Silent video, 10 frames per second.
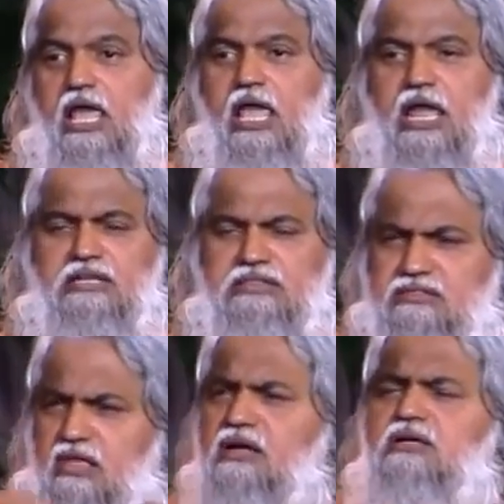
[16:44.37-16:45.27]
and
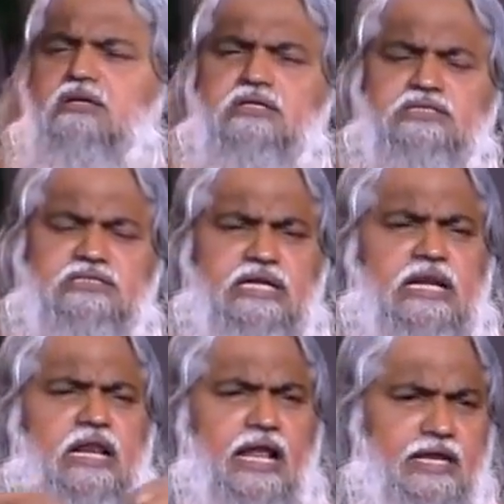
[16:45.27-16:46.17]
thunders and
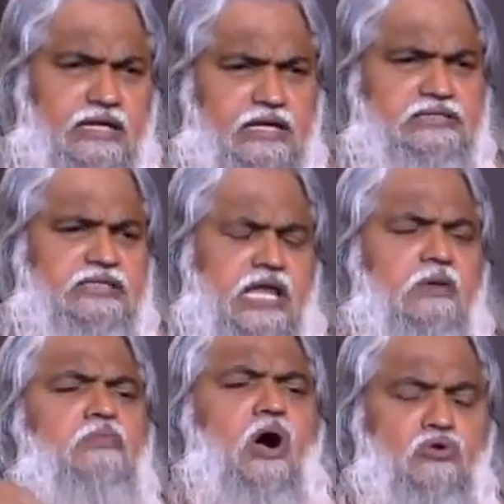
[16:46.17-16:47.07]
lightnings
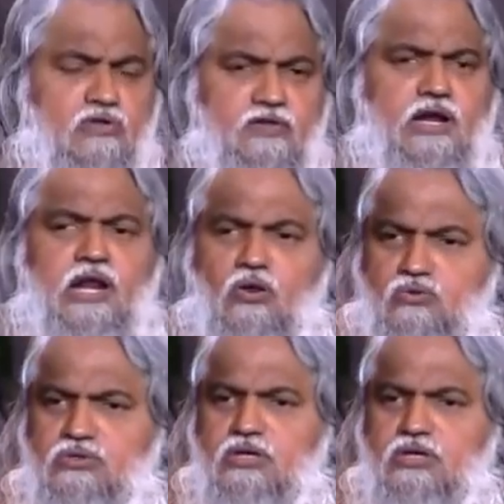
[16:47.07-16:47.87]
came out of the cloud,